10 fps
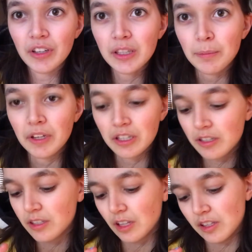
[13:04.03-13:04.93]
and the
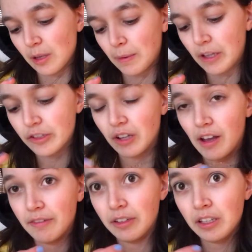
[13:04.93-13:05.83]
Beast Disney bound, so I
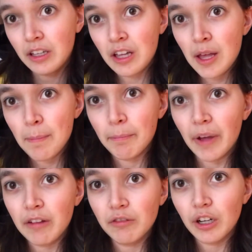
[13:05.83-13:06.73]
have my
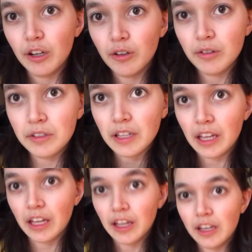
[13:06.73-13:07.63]
rose
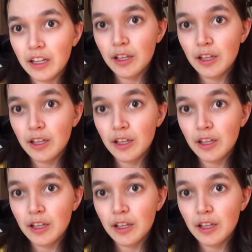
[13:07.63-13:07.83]
and